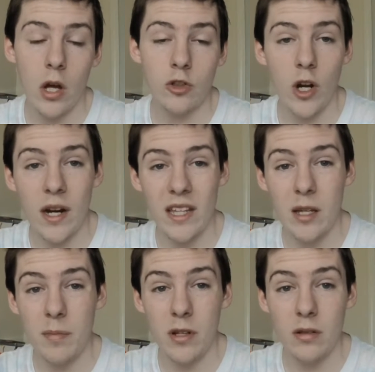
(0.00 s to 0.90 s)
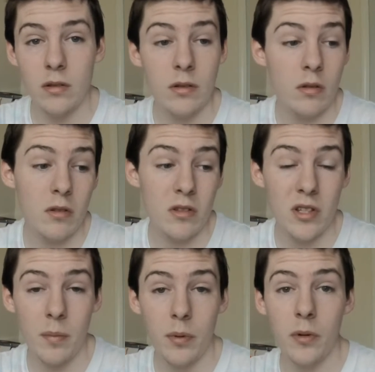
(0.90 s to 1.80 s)
I'll try to keep it
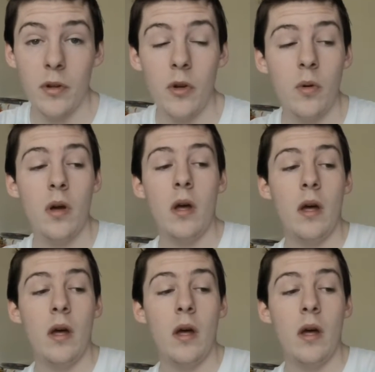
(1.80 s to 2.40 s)
simple and new,